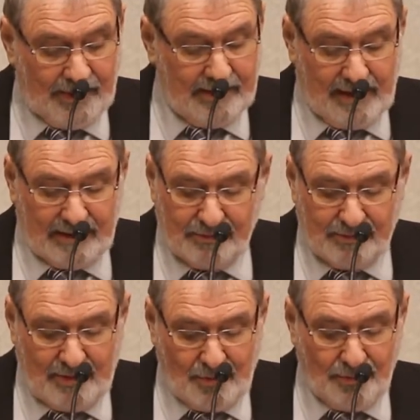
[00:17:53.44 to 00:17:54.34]
We did
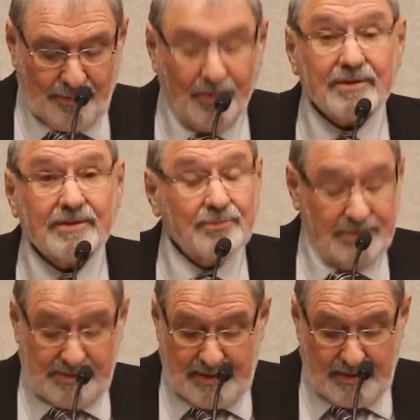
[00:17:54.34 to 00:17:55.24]
not know the
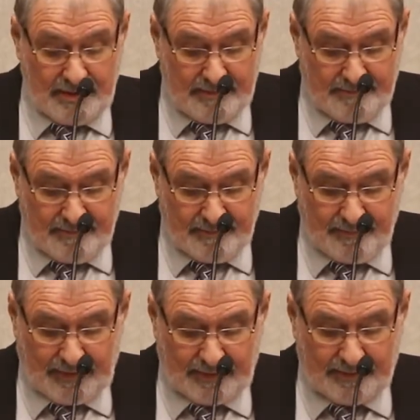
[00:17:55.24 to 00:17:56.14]
president was dead
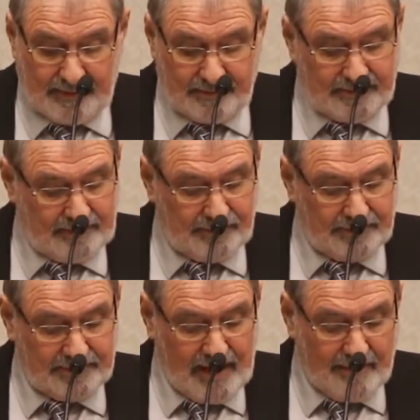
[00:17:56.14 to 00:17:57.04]
until
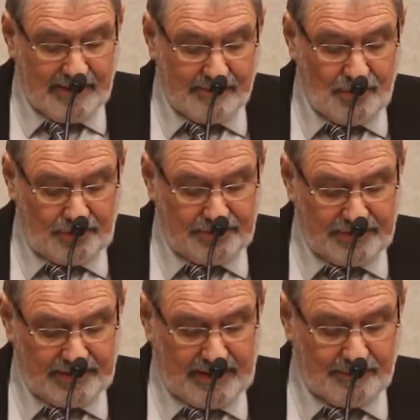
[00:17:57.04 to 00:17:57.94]
several sobbing
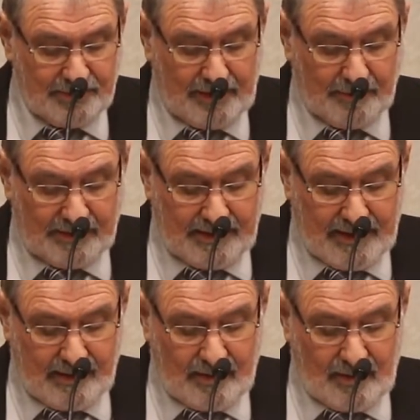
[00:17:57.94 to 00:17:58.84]
nurses came stumbling
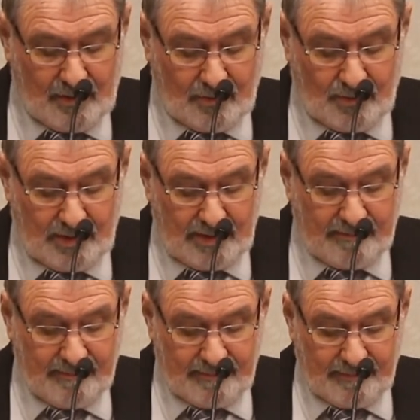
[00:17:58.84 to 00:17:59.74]
down a hallway.
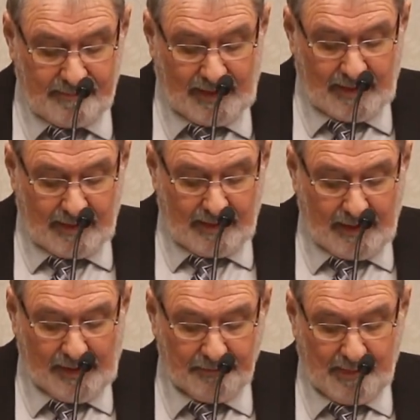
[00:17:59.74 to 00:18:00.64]

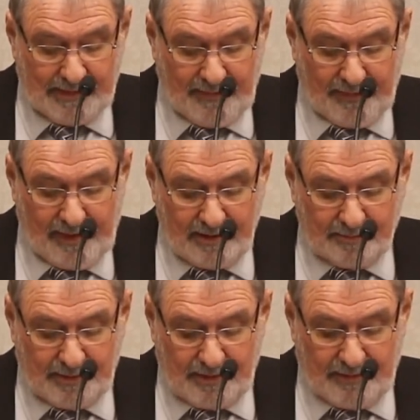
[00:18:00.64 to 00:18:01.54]
I remained at the
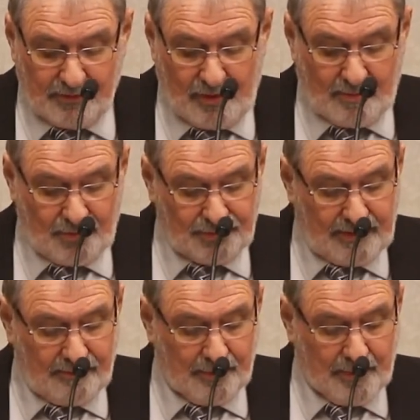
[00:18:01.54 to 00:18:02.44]
hospital after
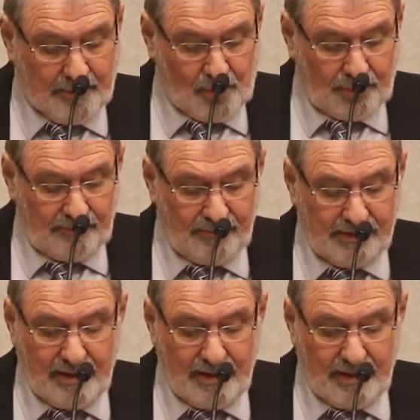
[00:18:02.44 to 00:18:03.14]
almost every reporter and